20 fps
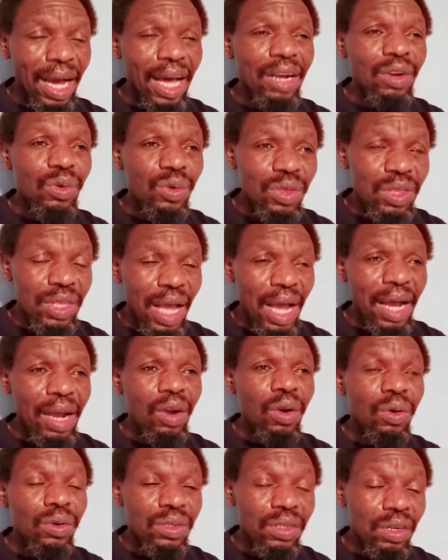Aluta
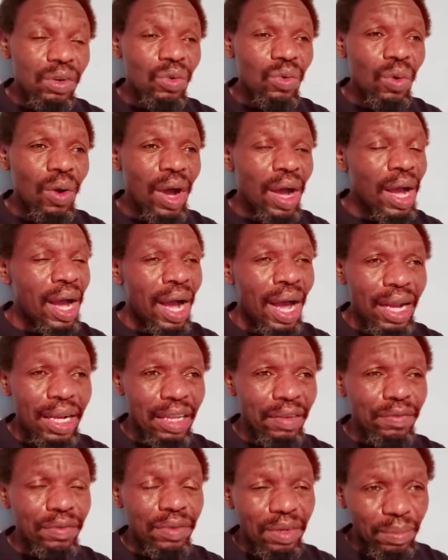continua. I
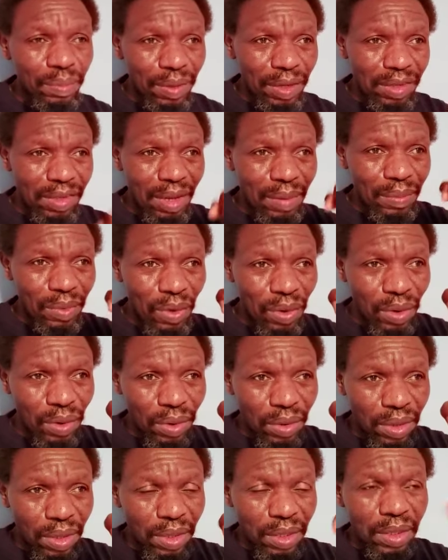live in peace. I'm
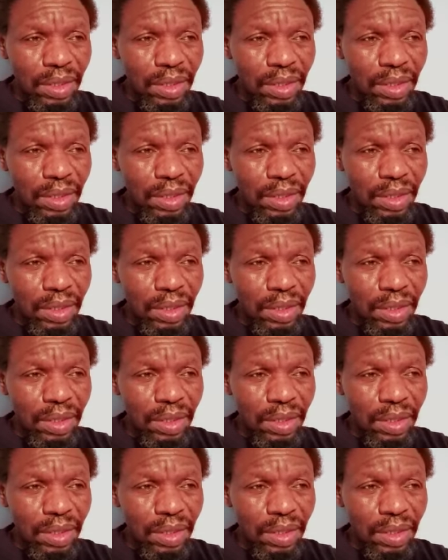gone.